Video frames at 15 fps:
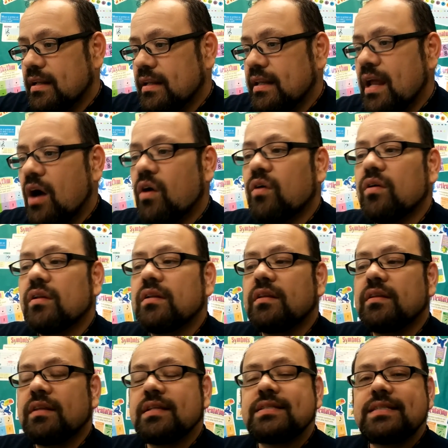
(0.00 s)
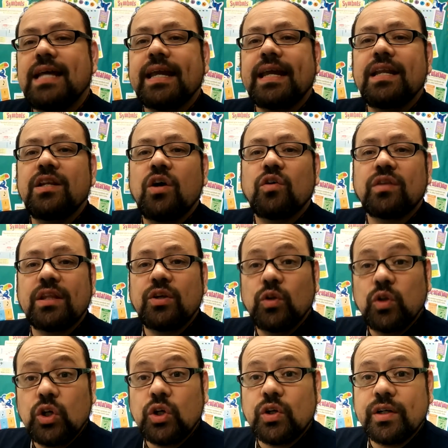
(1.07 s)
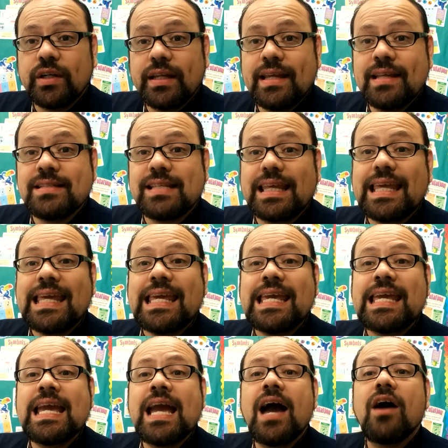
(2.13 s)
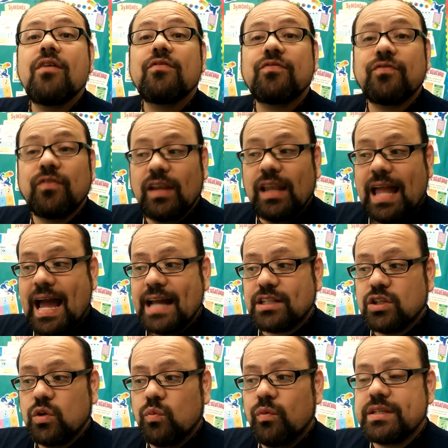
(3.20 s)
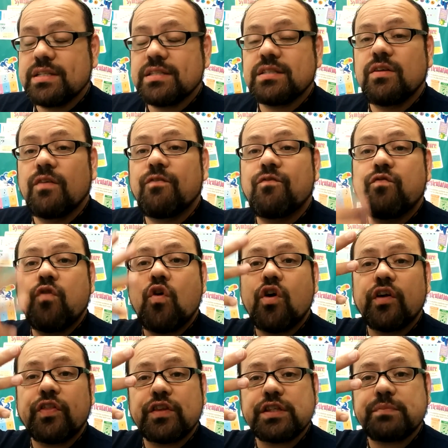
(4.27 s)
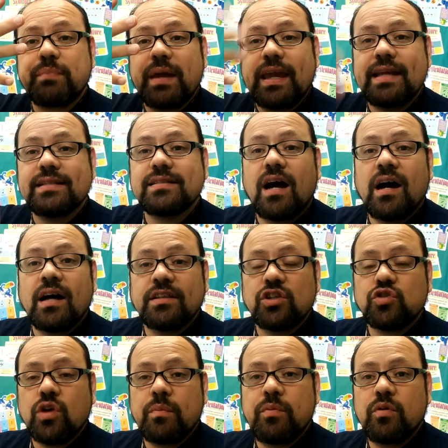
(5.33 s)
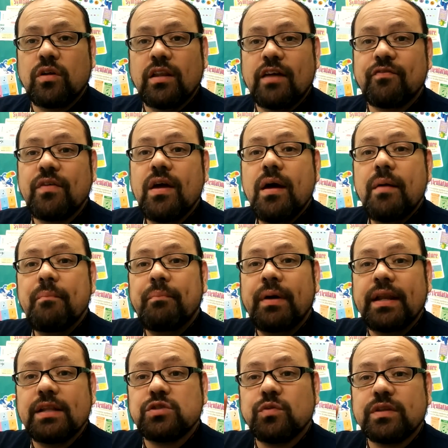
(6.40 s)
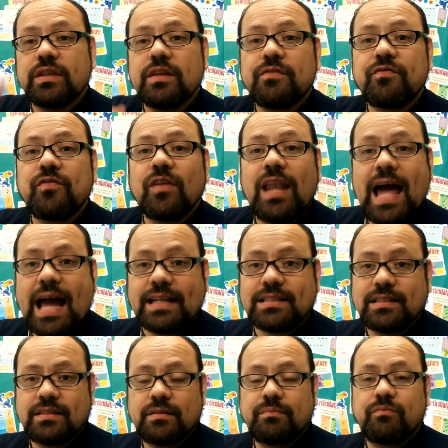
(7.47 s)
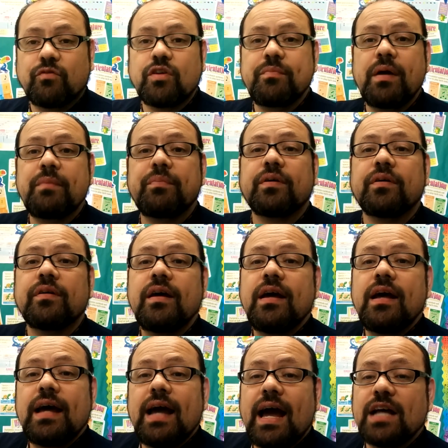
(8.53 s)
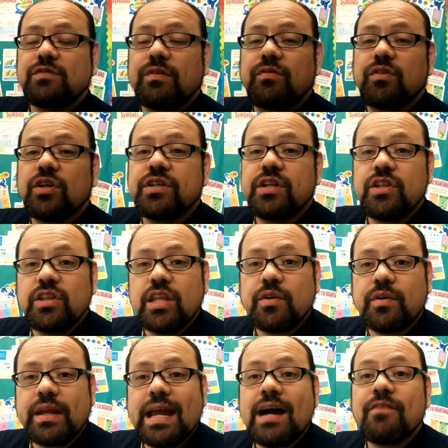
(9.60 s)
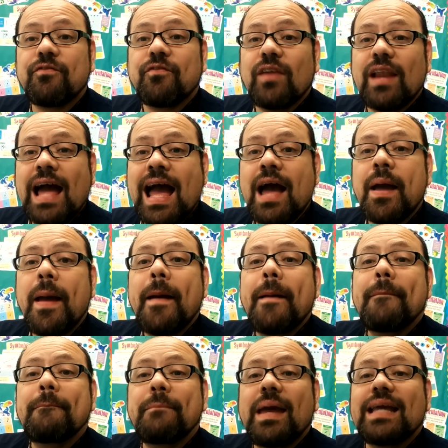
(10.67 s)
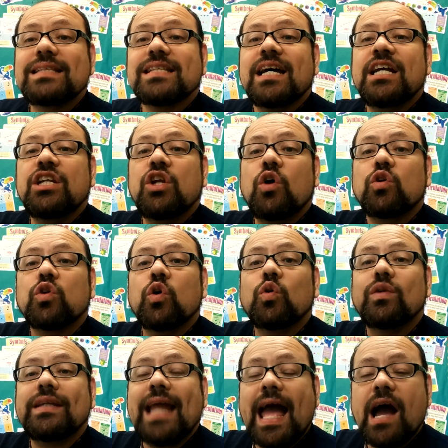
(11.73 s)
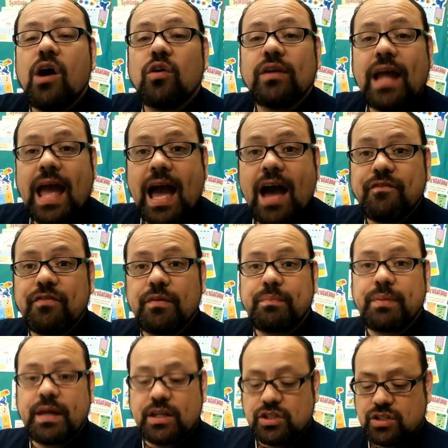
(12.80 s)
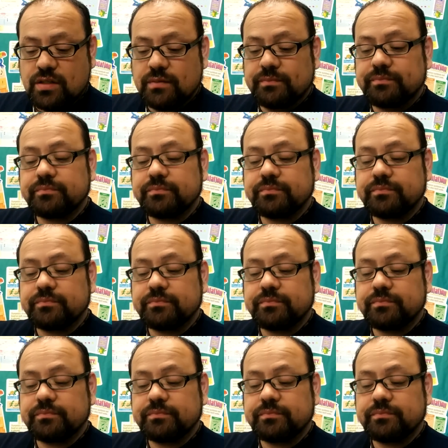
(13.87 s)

Now, the second note that you learn is E flat, which is the 4th space on the treble clef, but it's with the flat. Remember, as we've learned in theory, a flat makes a note go down half a pitch.